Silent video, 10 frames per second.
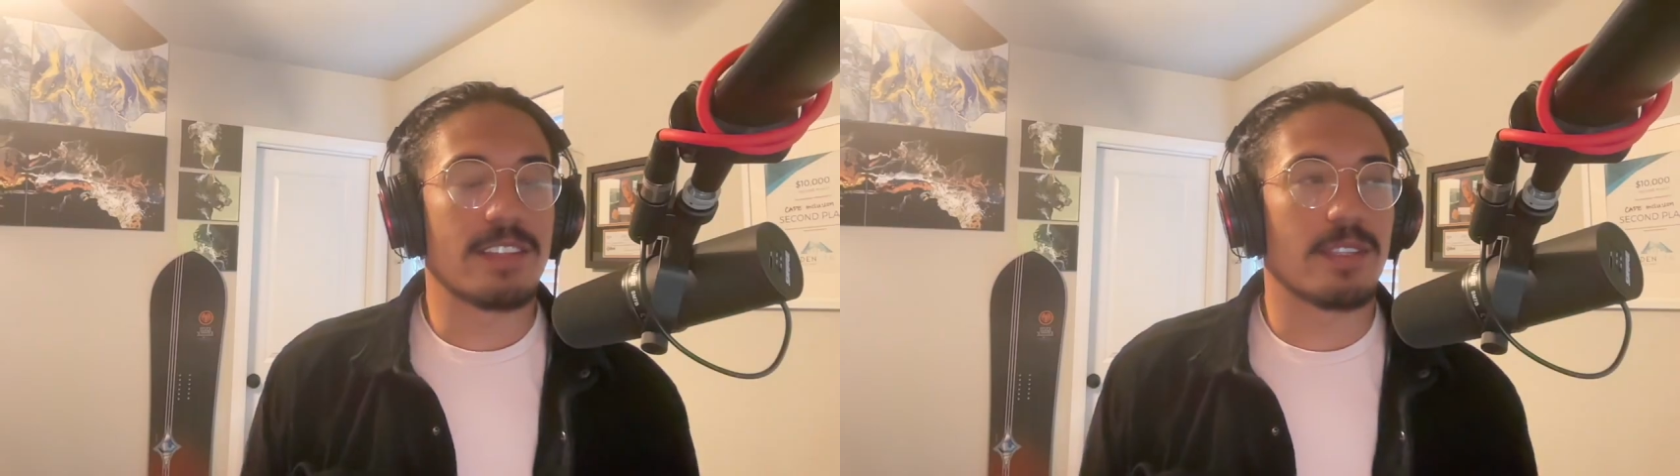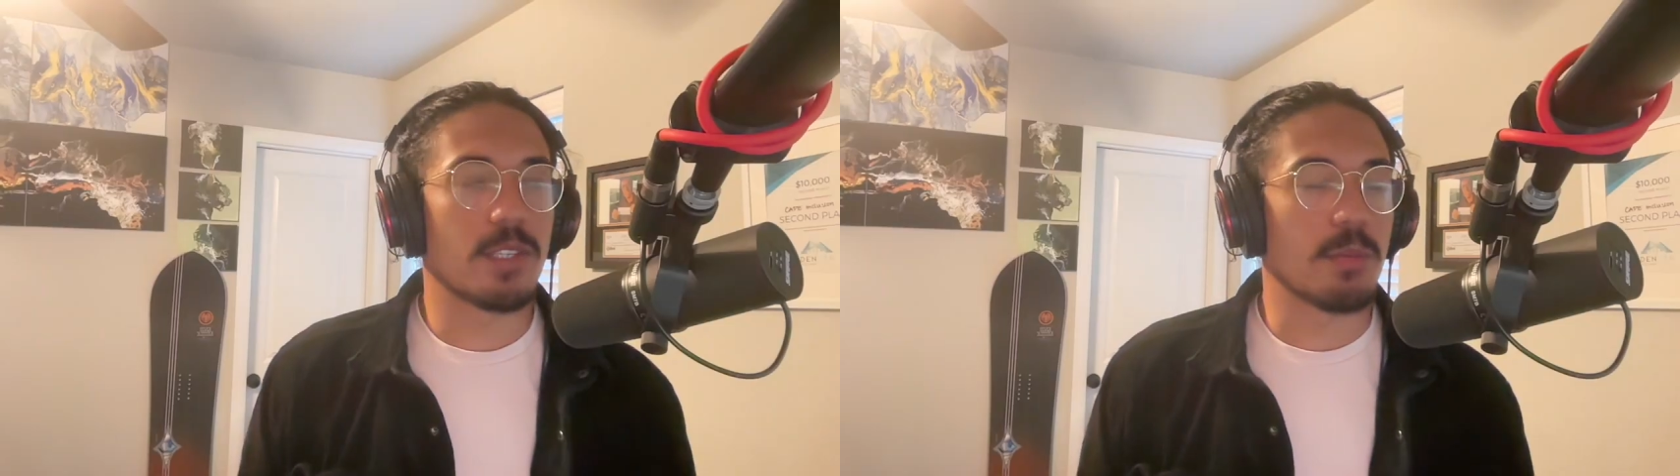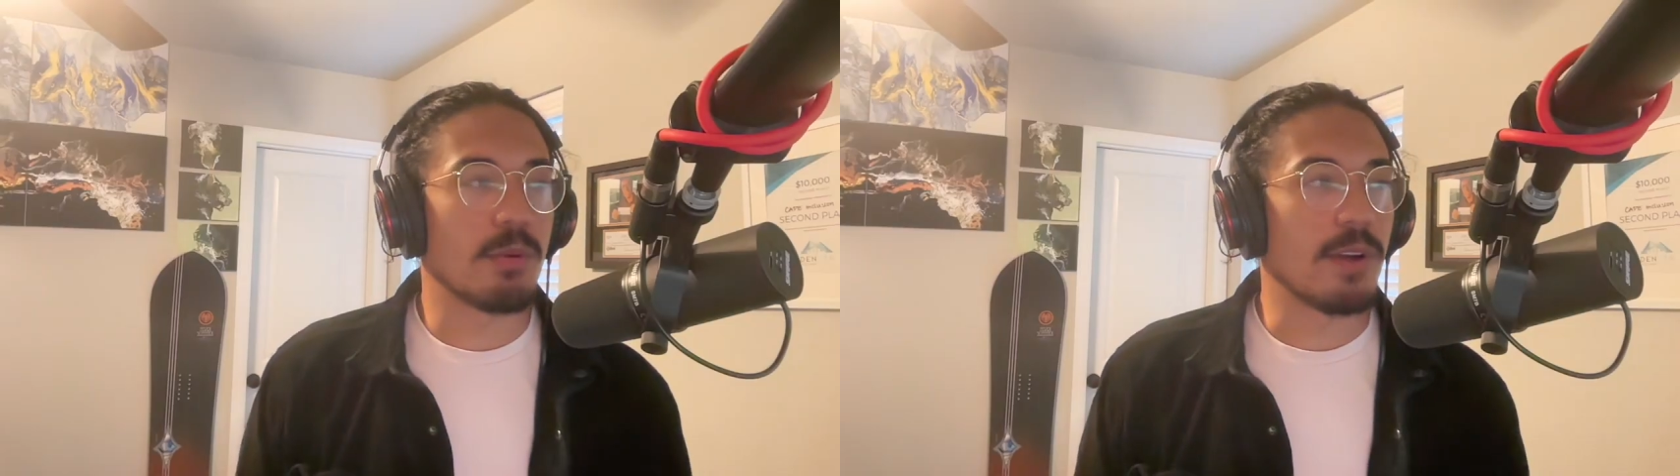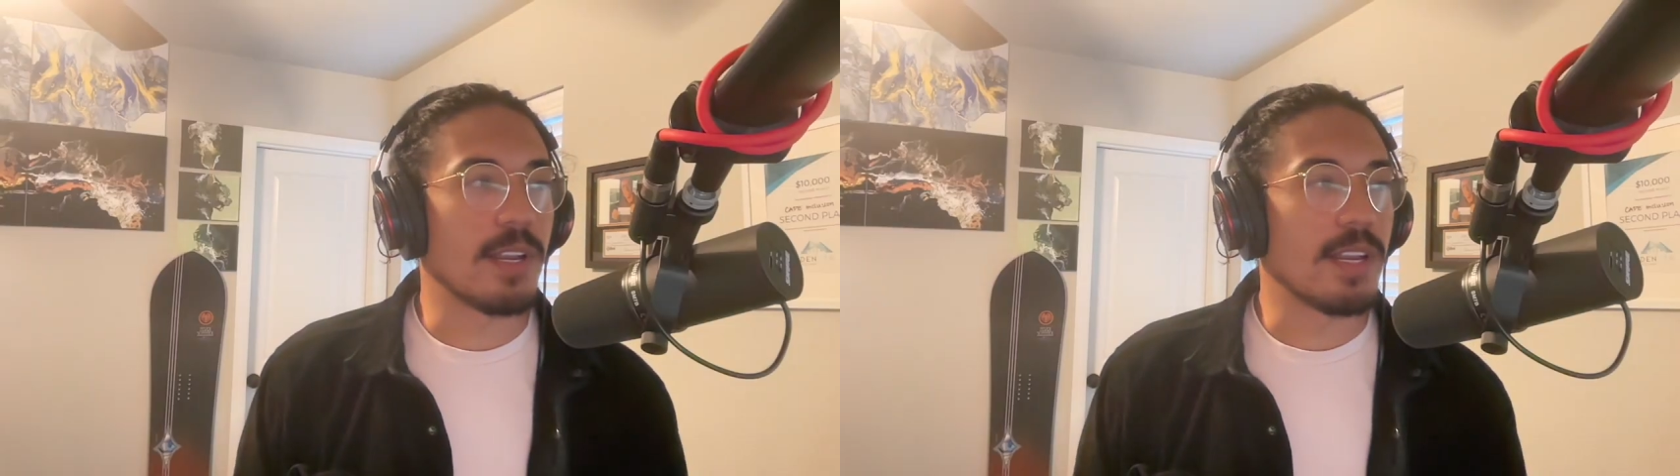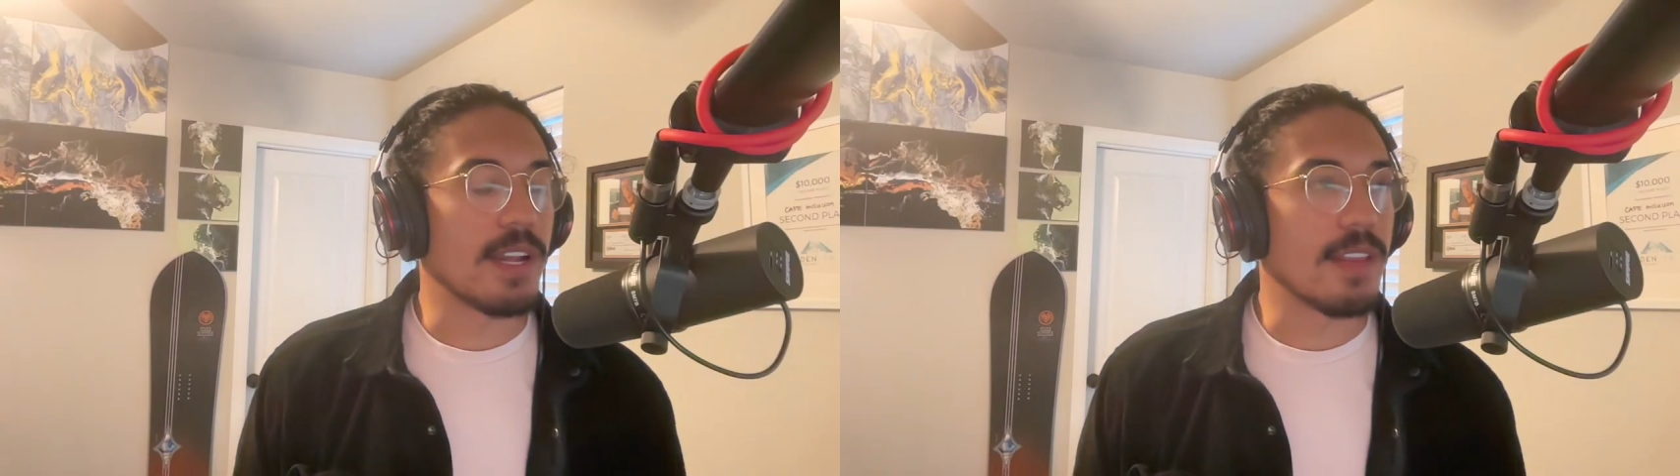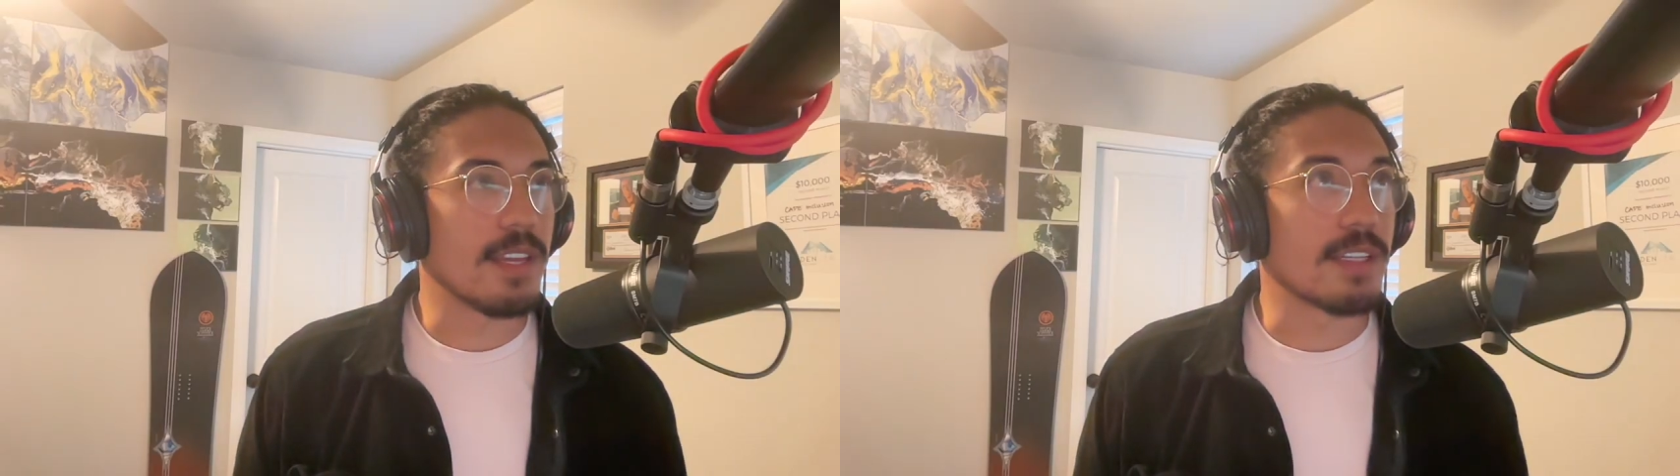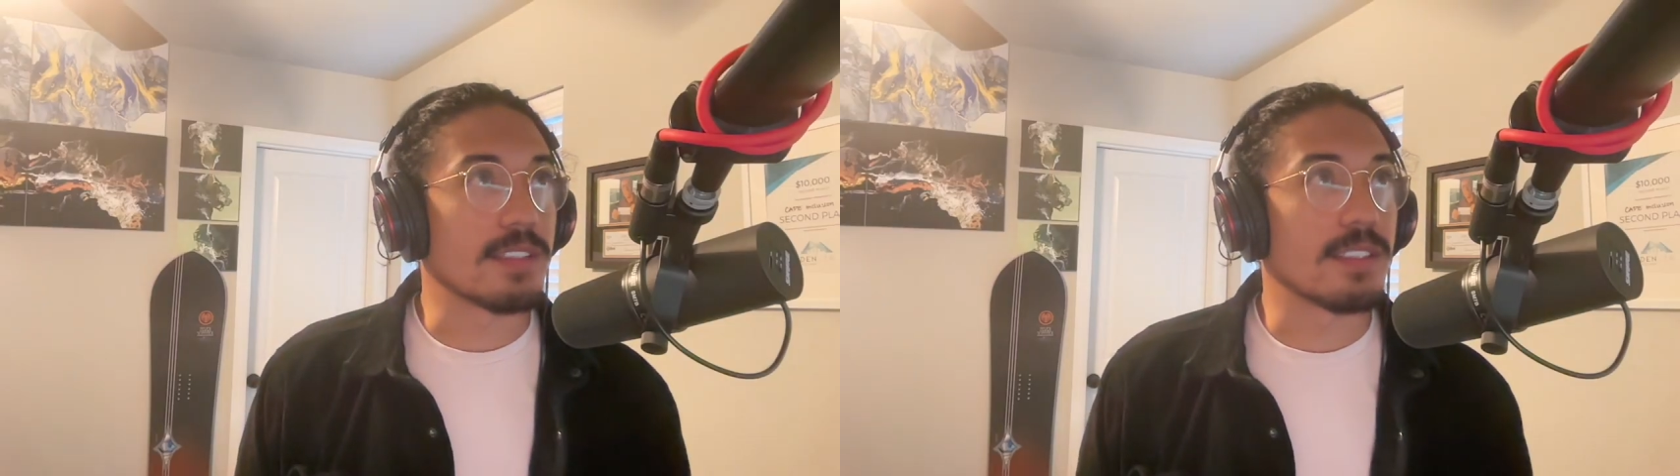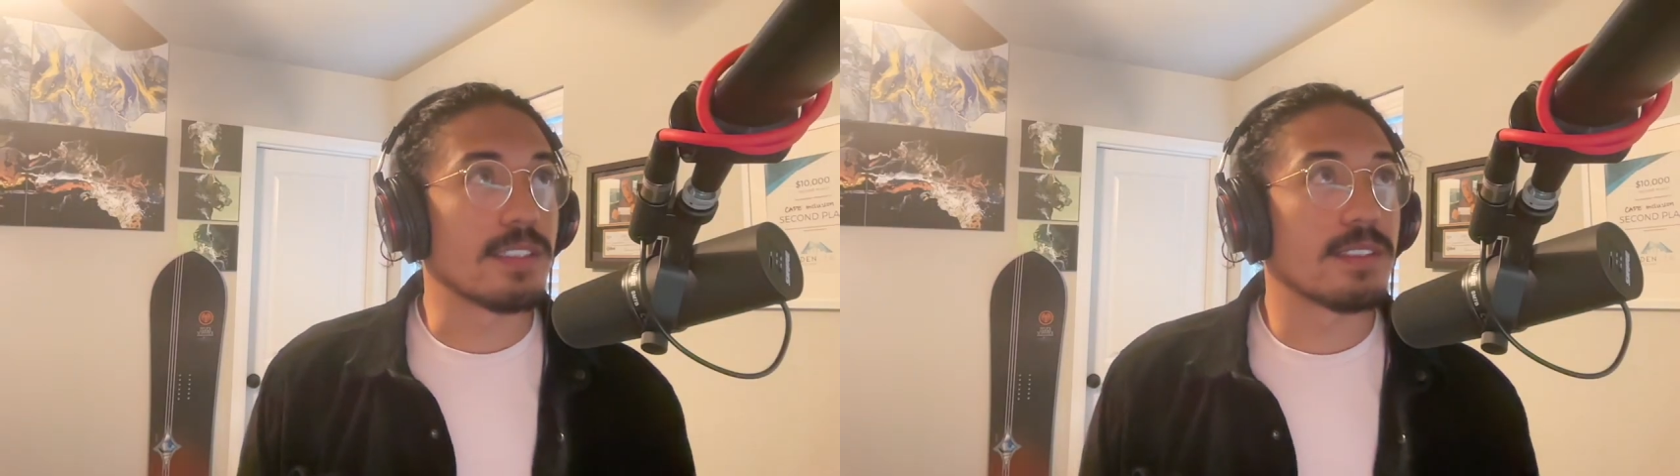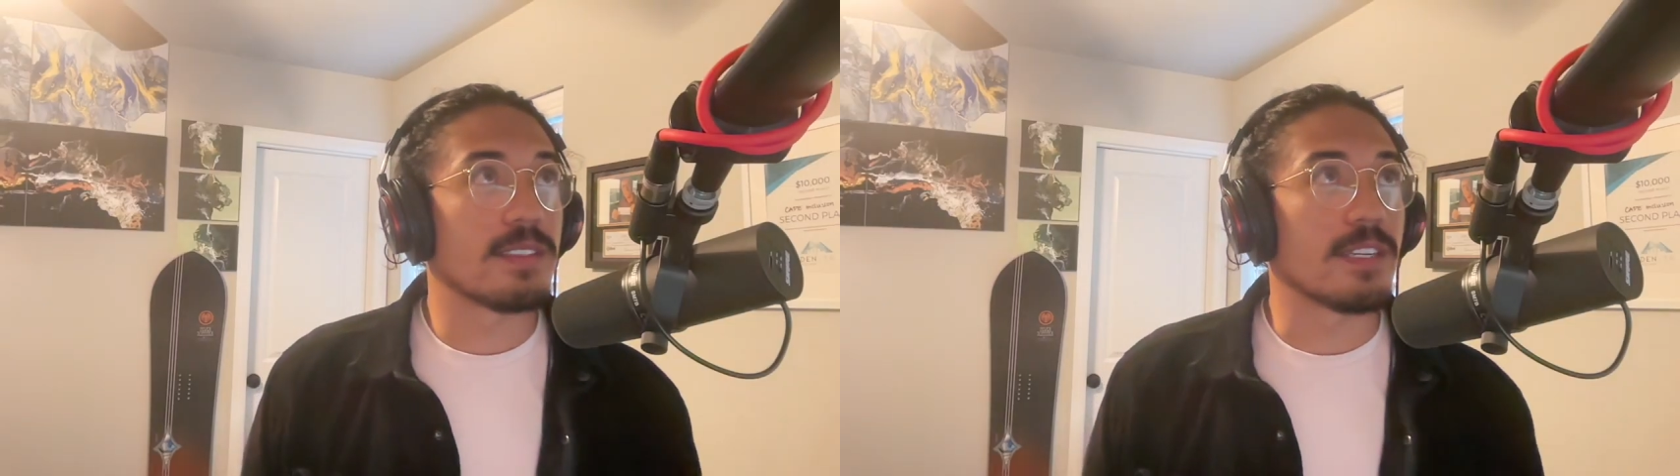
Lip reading: such a good point, and I think it's